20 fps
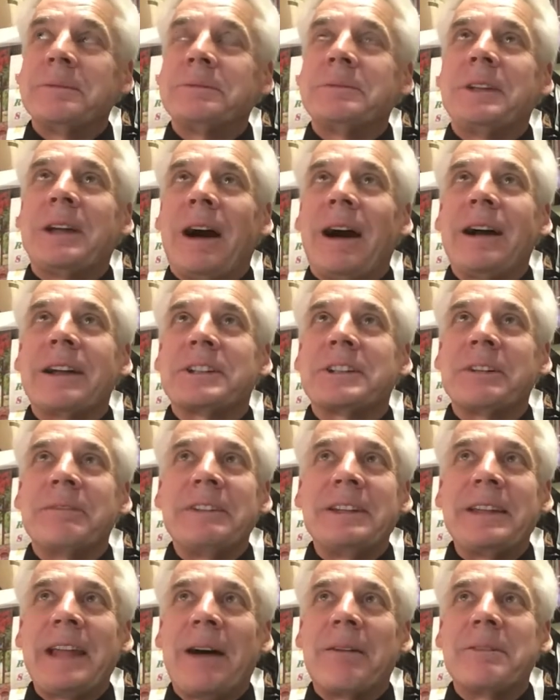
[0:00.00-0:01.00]
gosh, I
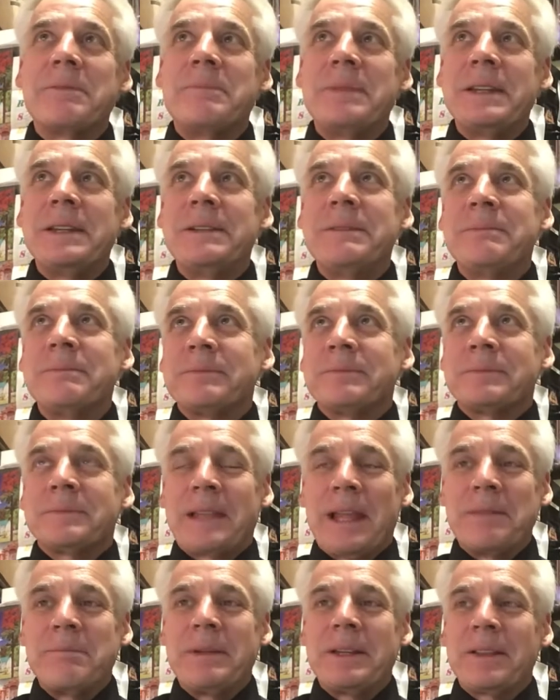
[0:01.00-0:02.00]
mean, that'd be
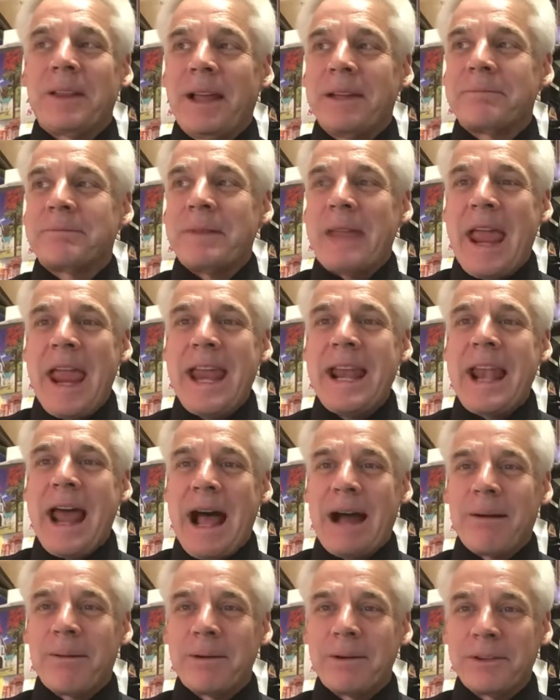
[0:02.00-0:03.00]
like 8
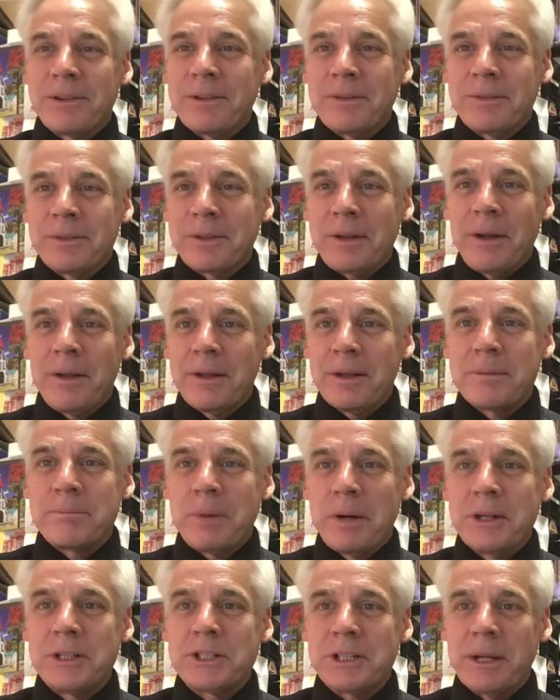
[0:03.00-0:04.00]
hours of solid
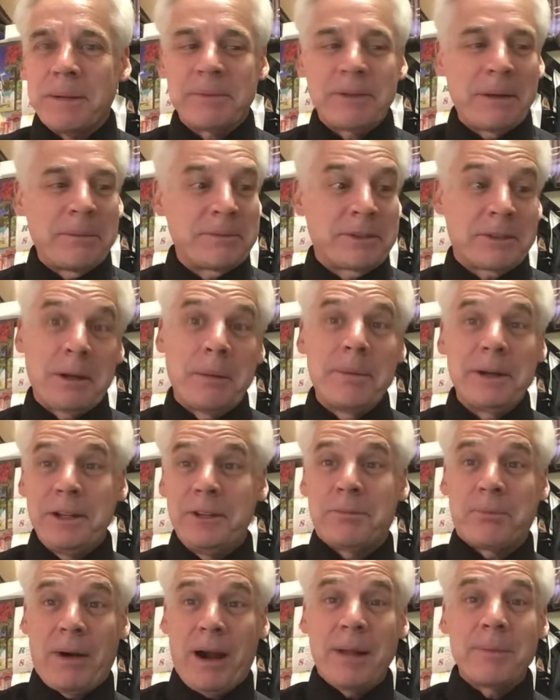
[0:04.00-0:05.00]
push-ups.
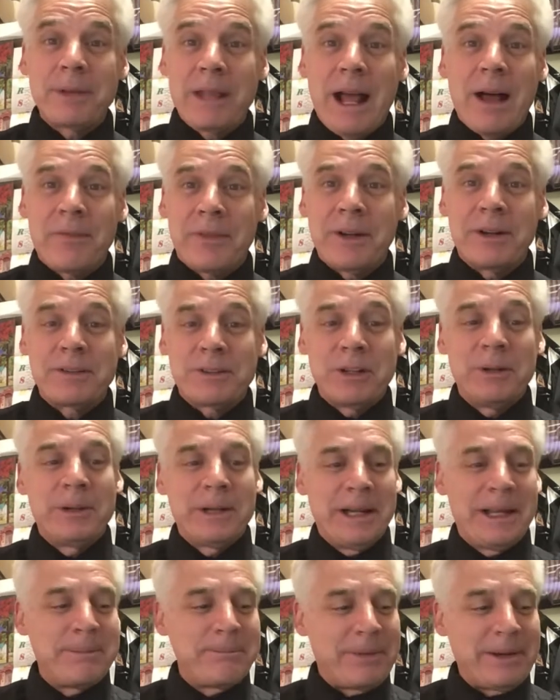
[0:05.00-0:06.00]
Somebody's probably out there
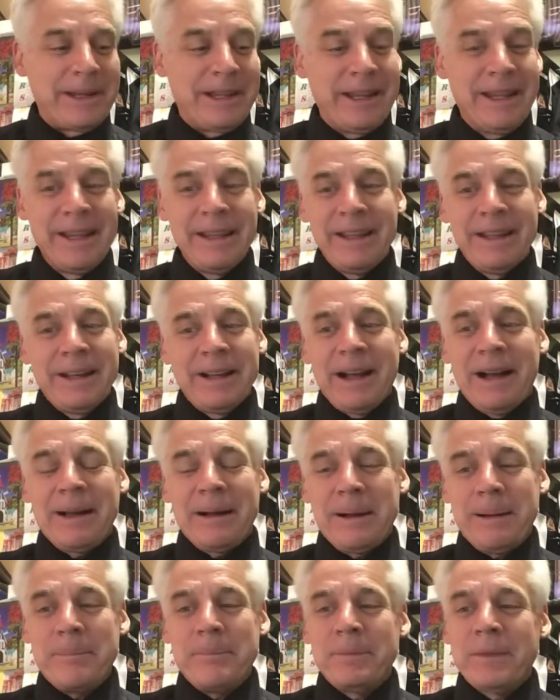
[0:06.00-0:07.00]
doing it, but
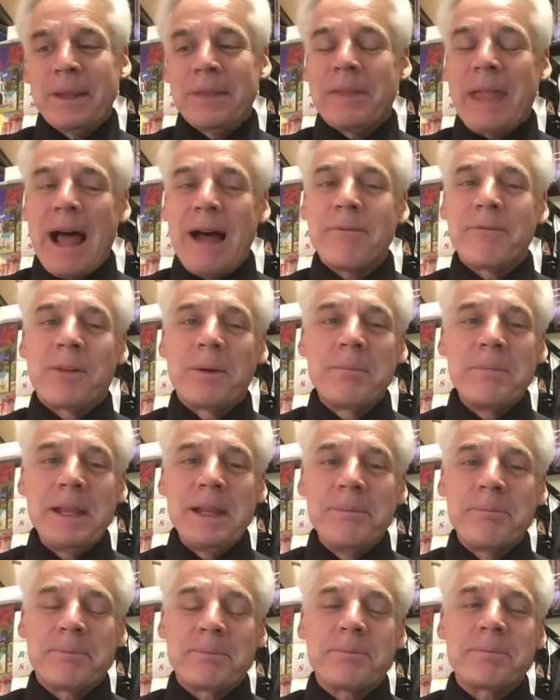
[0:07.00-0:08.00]
that for
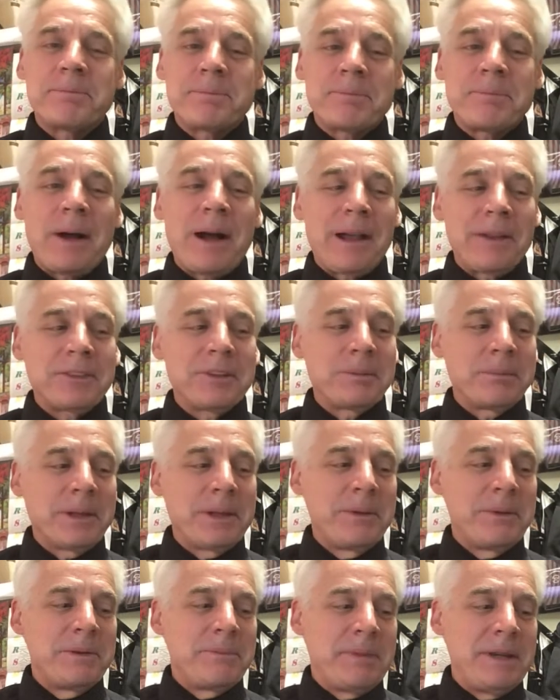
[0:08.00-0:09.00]
me
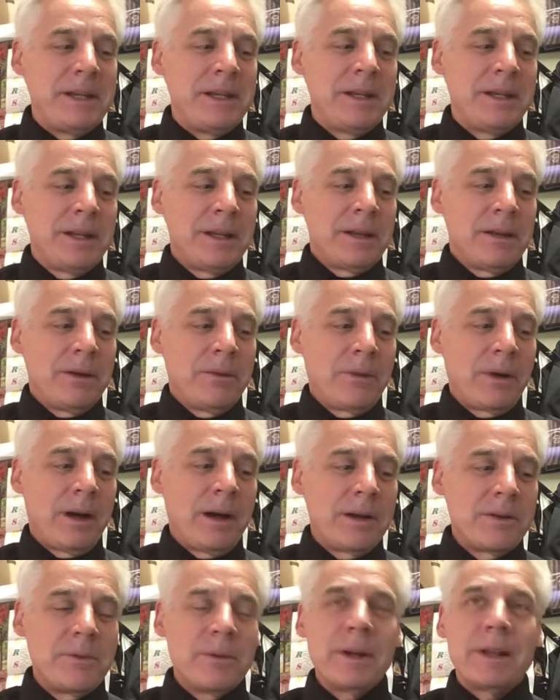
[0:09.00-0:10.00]
possibly would be
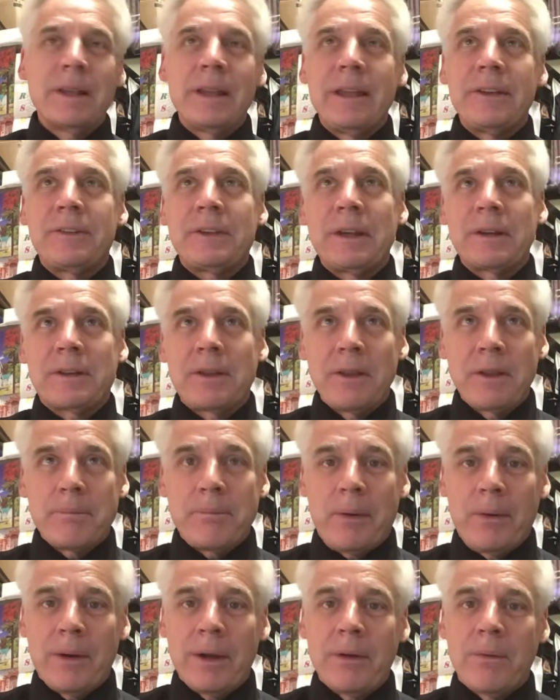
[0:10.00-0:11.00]
unrealistic, to the
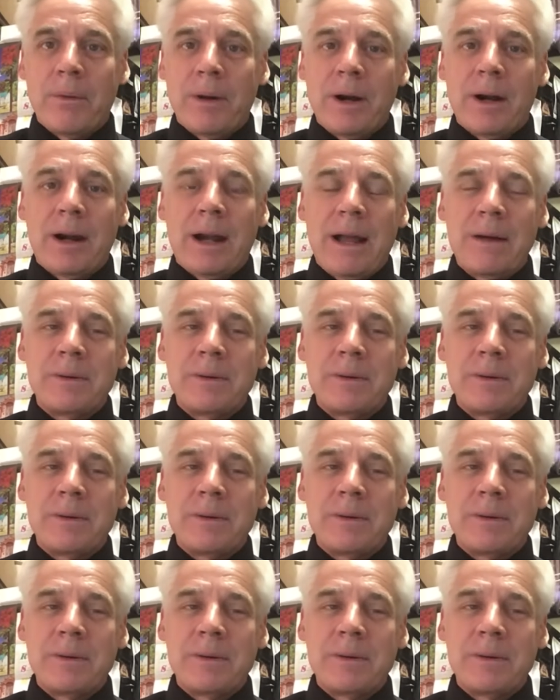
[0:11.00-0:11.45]
point where